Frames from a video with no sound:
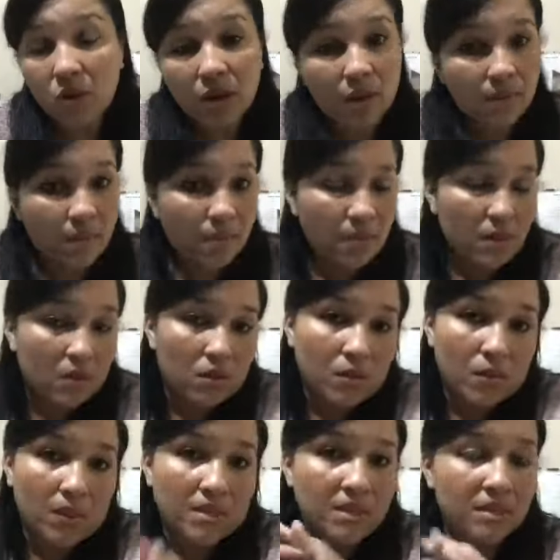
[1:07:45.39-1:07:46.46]
and maybe the other
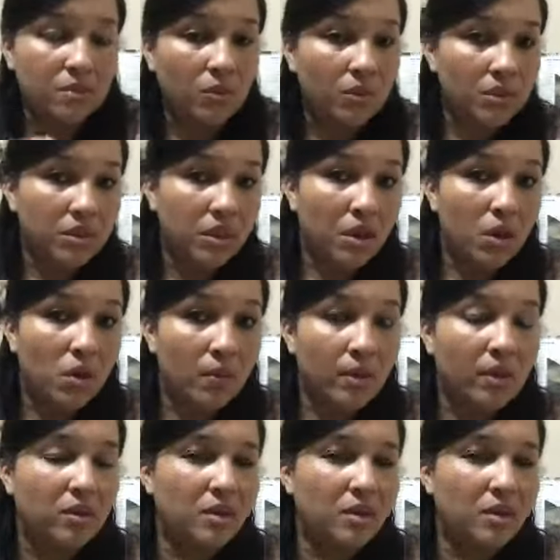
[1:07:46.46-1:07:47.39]
ones is more slow because